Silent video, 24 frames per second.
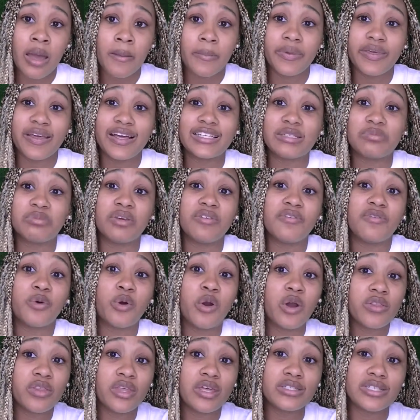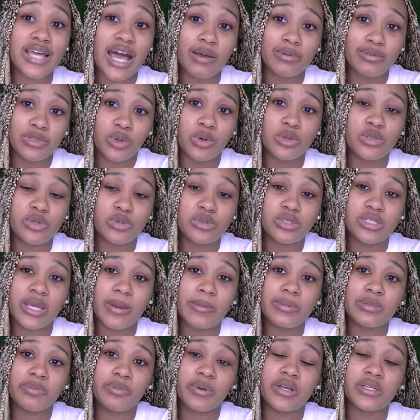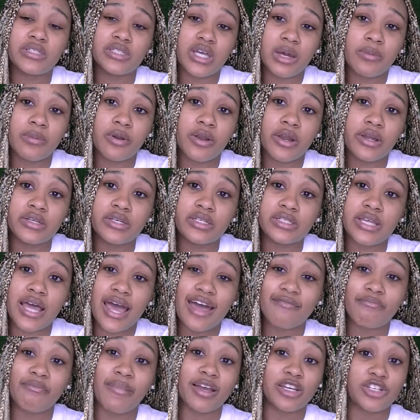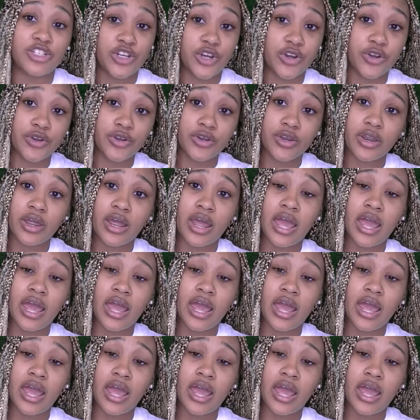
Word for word: because before this I was going to skip spring summer and just have my shirt